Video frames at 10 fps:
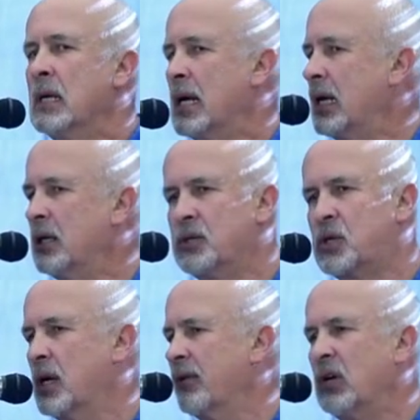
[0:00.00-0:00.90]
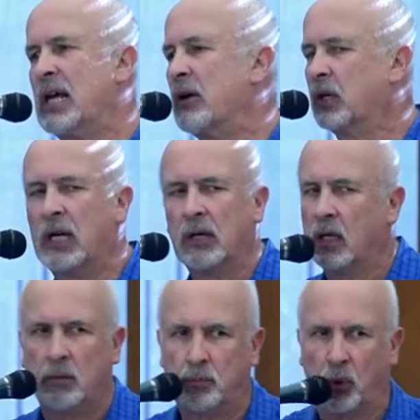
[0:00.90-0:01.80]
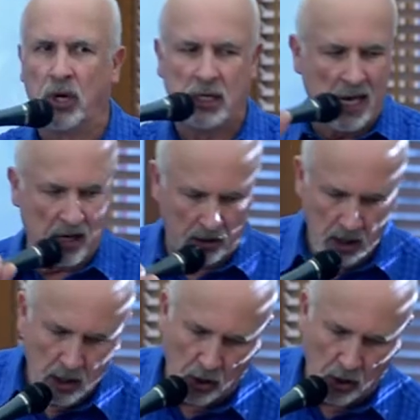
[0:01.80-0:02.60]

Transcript: And they said every now and again they'd point down,